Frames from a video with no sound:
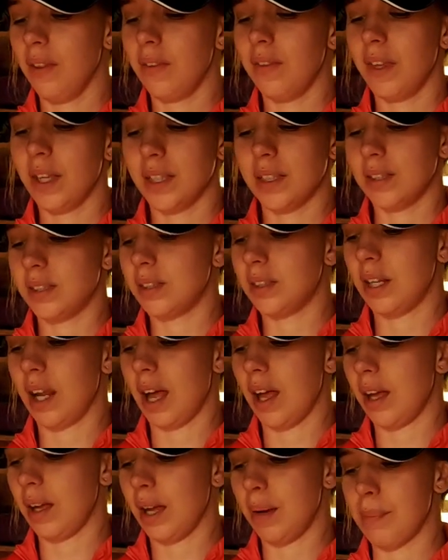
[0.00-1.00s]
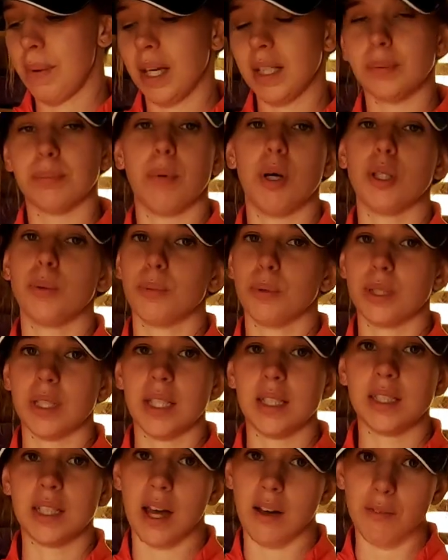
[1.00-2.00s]
this it makes much more
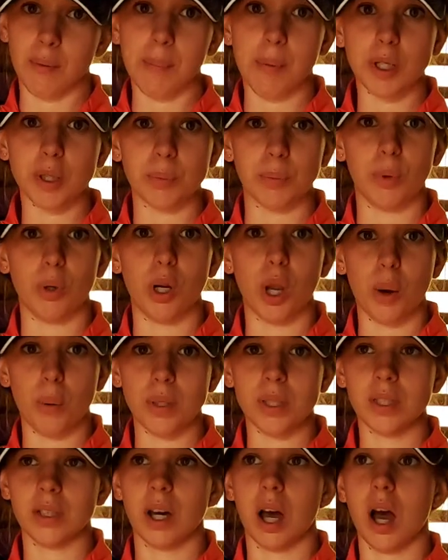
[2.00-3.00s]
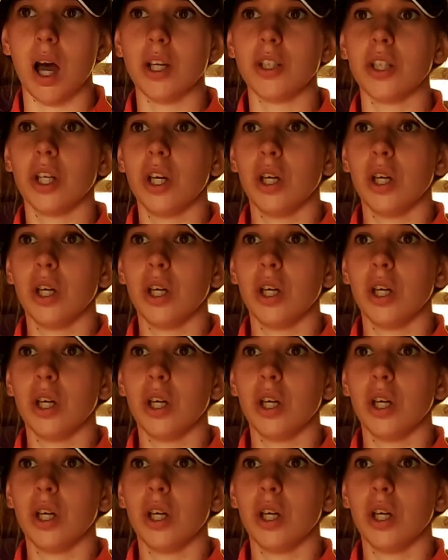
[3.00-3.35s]
sense to have a much more lower starch,